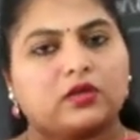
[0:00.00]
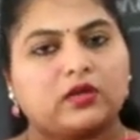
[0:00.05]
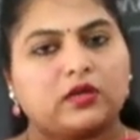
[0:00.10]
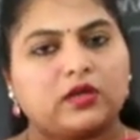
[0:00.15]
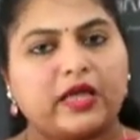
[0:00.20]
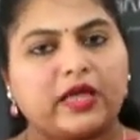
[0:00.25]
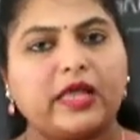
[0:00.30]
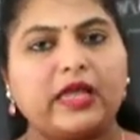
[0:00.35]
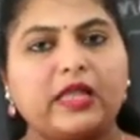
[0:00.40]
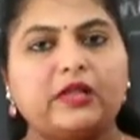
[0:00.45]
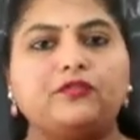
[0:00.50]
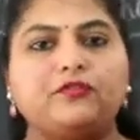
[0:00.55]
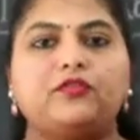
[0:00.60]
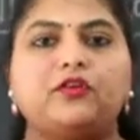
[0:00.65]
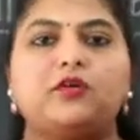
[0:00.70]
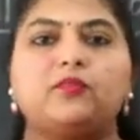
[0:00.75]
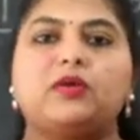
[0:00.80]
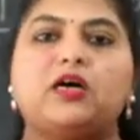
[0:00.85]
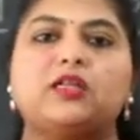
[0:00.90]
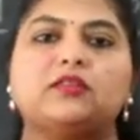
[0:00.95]
help
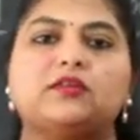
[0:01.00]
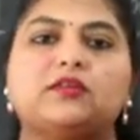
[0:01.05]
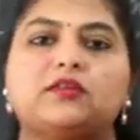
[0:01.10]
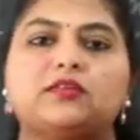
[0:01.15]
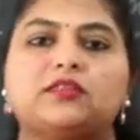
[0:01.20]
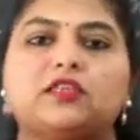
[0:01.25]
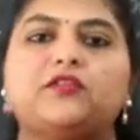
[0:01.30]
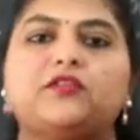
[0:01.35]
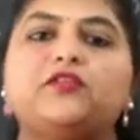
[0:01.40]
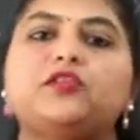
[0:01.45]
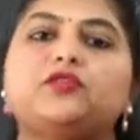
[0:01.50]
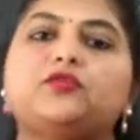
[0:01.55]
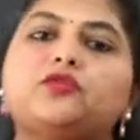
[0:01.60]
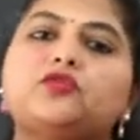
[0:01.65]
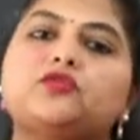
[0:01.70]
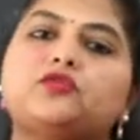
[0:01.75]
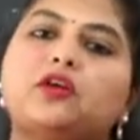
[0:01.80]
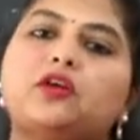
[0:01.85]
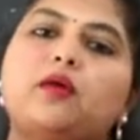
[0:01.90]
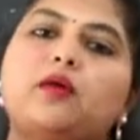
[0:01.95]
from others. If it
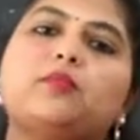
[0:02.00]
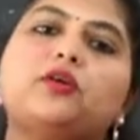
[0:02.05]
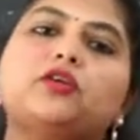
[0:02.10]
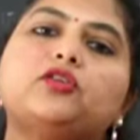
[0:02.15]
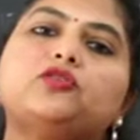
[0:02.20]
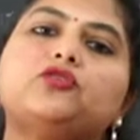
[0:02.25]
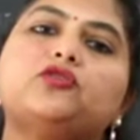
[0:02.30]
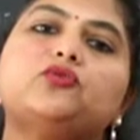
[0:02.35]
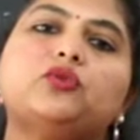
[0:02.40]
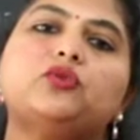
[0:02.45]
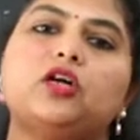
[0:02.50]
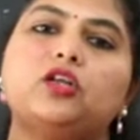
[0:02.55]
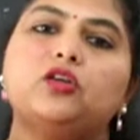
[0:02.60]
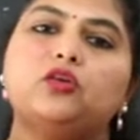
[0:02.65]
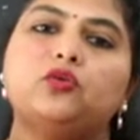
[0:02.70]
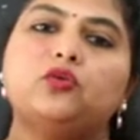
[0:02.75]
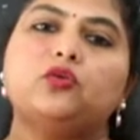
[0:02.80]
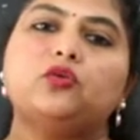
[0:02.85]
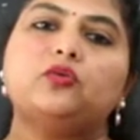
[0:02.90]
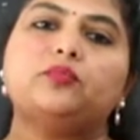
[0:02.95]
was Rama to do
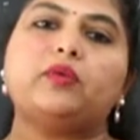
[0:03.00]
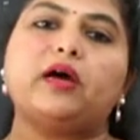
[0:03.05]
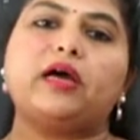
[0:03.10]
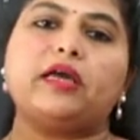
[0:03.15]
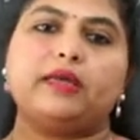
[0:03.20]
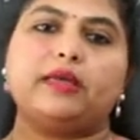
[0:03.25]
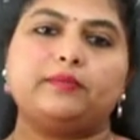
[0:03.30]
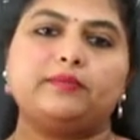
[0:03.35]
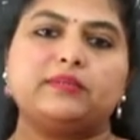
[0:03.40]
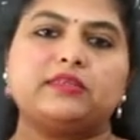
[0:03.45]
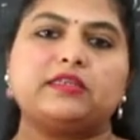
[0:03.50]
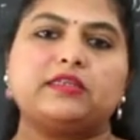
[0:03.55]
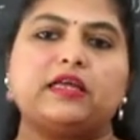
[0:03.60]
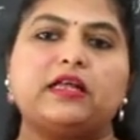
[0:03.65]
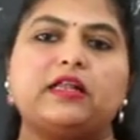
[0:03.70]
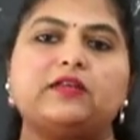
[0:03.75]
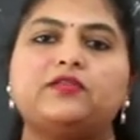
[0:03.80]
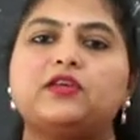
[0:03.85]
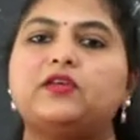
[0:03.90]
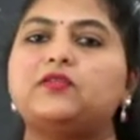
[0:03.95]
alone by
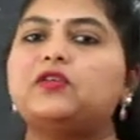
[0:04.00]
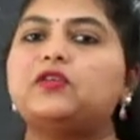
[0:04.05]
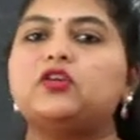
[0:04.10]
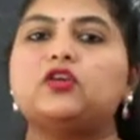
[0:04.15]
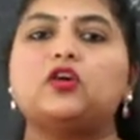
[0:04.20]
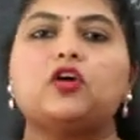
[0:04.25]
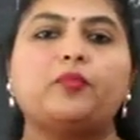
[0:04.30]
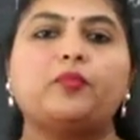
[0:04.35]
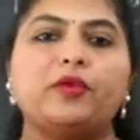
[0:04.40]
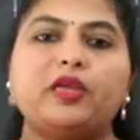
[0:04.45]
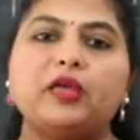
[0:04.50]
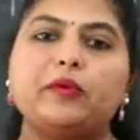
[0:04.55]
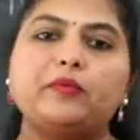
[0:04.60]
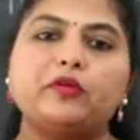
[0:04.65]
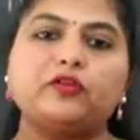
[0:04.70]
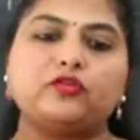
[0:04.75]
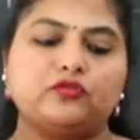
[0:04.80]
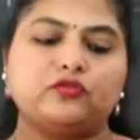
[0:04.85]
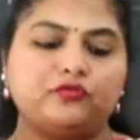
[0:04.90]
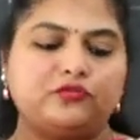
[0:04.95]
himself, he will not be
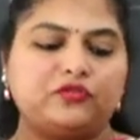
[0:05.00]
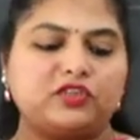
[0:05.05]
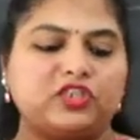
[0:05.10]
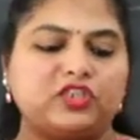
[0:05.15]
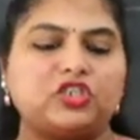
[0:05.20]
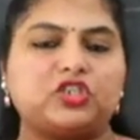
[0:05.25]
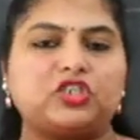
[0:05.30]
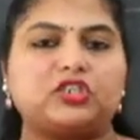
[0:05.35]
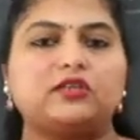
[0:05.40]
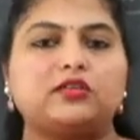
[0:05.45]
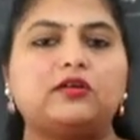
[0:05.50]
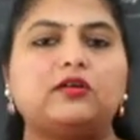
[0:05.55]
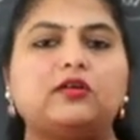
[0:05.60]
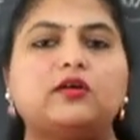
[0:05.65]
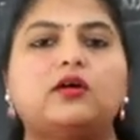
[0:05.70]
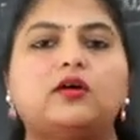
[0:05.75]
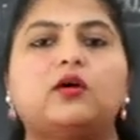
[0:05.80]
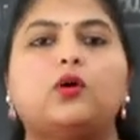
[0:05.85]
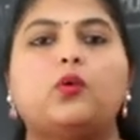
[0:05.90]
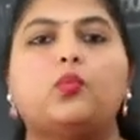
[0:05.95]
able to finish the
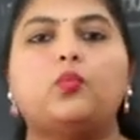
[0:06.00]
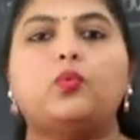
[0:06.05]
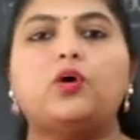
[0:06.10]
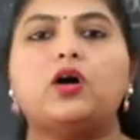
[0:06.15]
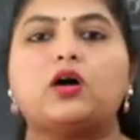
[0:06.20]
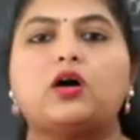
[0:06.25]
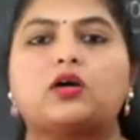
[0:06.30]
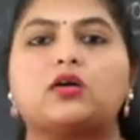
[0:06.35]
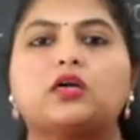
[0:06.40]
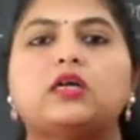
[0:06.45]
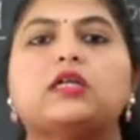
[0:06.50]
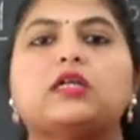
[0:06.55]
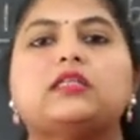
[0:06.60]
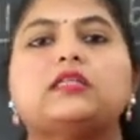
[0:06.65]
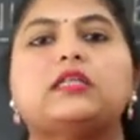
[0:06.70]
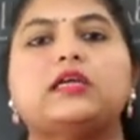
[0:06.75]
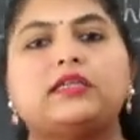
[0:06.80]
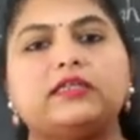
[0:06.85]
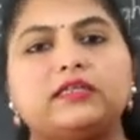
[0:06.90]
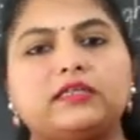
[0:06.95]

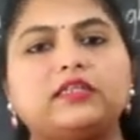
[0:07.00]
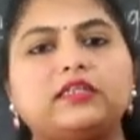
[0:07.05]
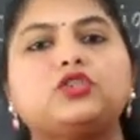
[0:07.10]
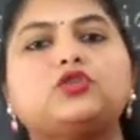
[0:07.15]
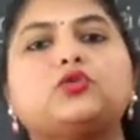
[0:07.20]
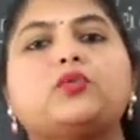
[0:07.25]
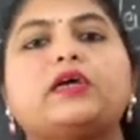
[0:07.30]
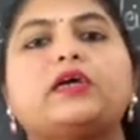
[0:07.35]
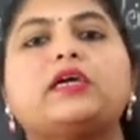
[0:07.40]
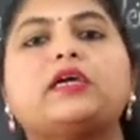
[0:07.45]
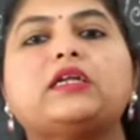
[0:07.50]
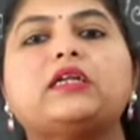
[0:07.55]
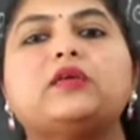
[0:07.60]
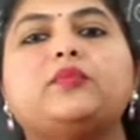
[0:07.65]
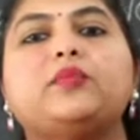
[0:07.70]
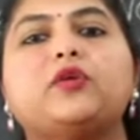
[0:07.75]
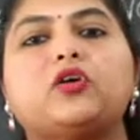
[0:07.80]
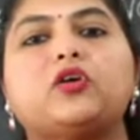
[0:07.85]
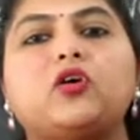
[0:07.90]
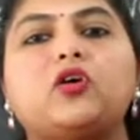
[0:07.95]
work. They did it
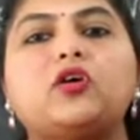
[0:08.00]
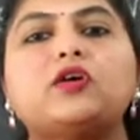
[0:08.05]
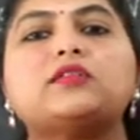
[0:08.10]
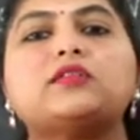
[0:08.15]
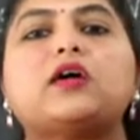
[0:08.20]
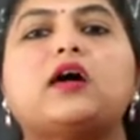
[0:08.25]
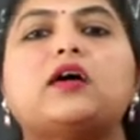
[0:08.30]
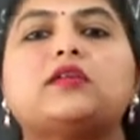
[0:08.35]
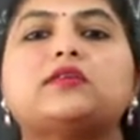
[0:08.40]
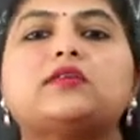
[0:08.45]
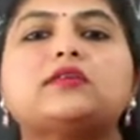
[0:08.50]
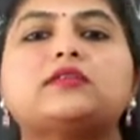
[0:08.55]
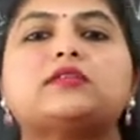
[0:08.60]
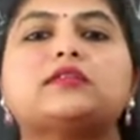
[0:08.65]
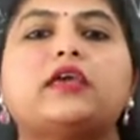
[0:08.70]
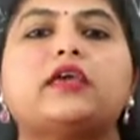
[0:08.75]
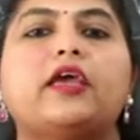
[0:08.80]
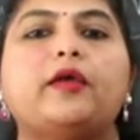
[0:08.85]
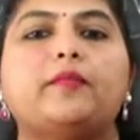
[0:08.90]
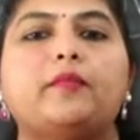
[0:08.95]
quickly because
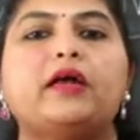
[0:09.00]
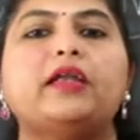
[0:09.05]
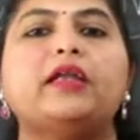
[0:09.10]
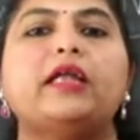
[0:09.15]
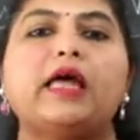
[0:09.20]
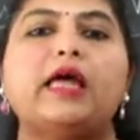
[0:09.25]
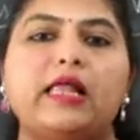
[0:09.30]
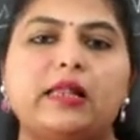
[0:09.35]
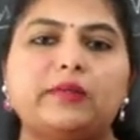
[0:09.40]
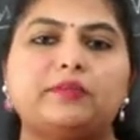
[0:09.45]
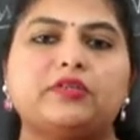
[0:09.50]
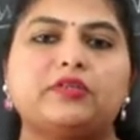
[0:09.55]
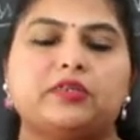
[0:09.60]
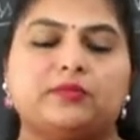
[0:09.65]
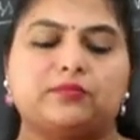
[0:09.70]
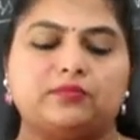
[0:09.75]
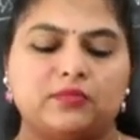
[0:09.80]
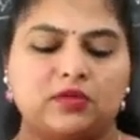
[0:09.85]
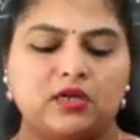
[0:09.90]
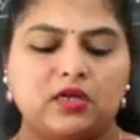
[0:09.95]
others came and helped
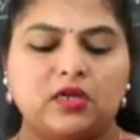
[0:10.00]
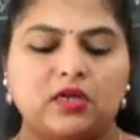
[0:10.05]
him.